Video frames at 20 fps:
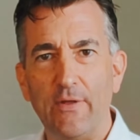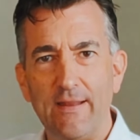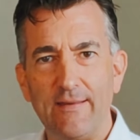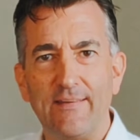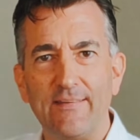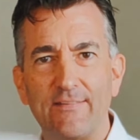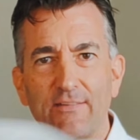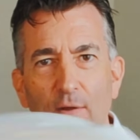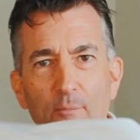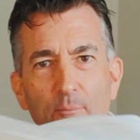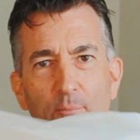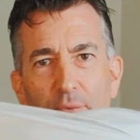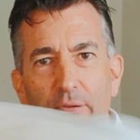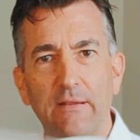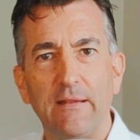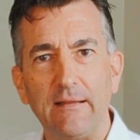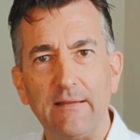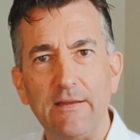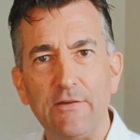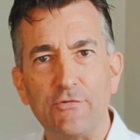It is
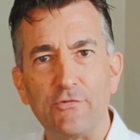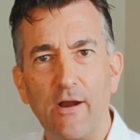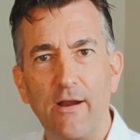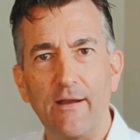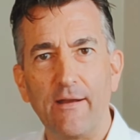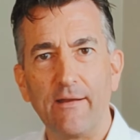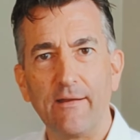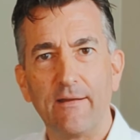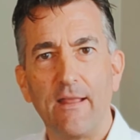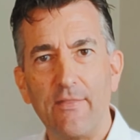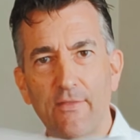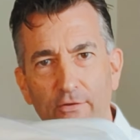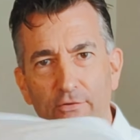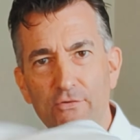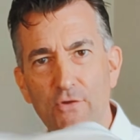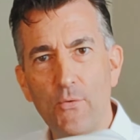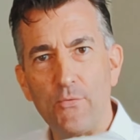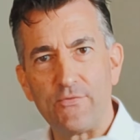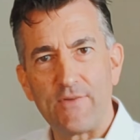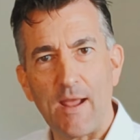completely dry. There's
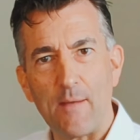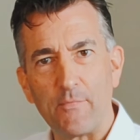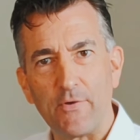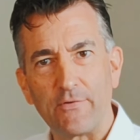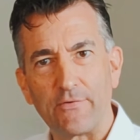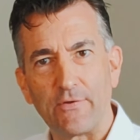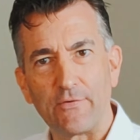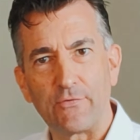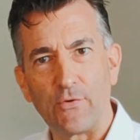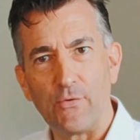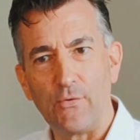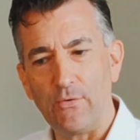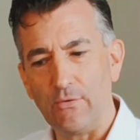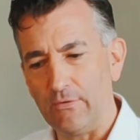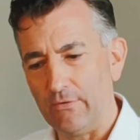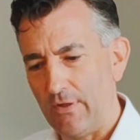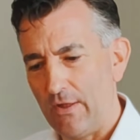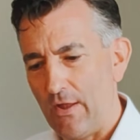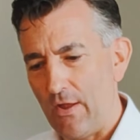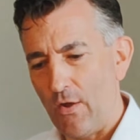no dampness at
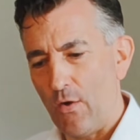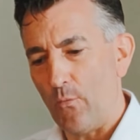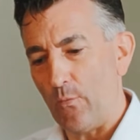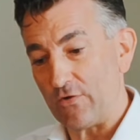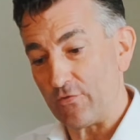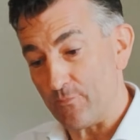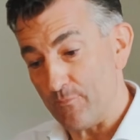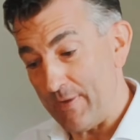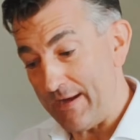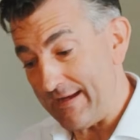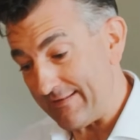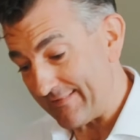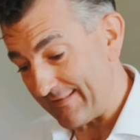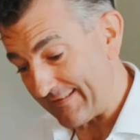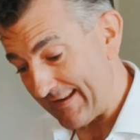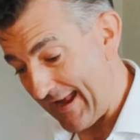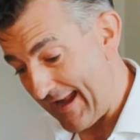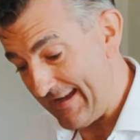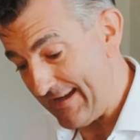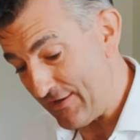all, which means that
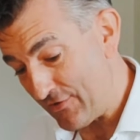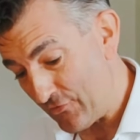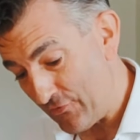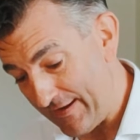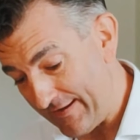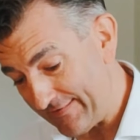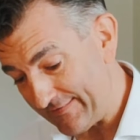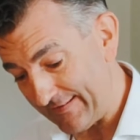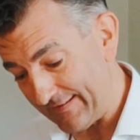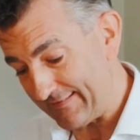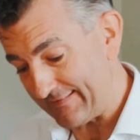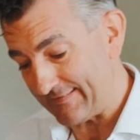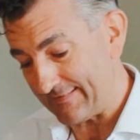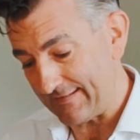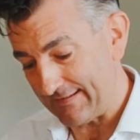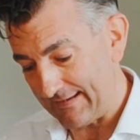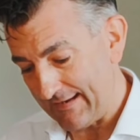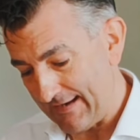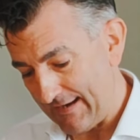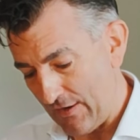any creases
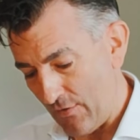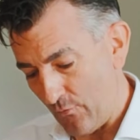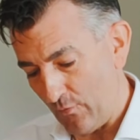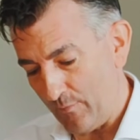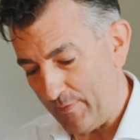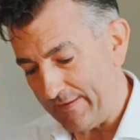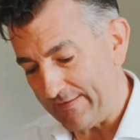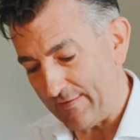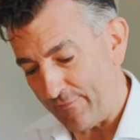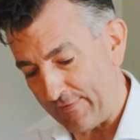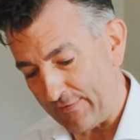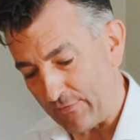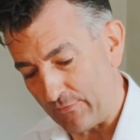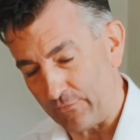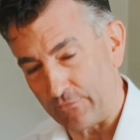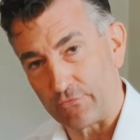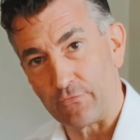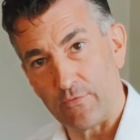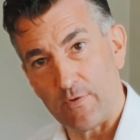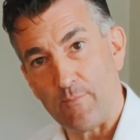will be
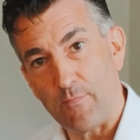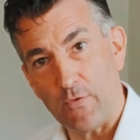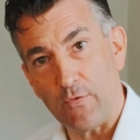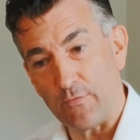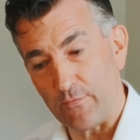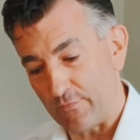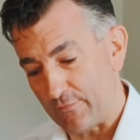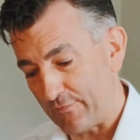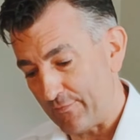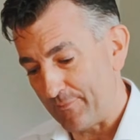difficult to remove.